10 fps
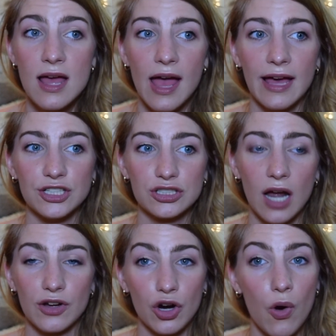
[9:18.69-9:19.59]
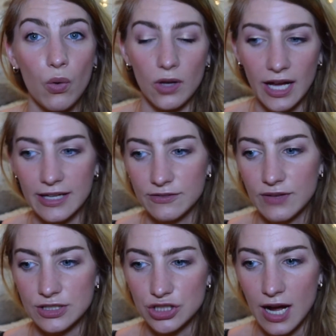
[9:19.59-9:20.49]
and just her whole life,
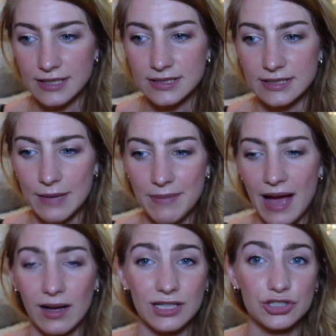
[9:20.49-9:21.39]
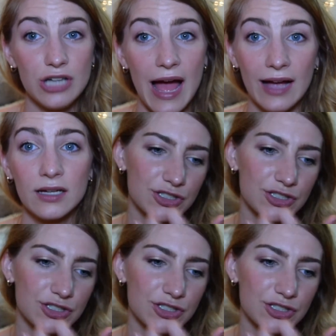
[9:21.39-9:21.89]
and trying to get back on track.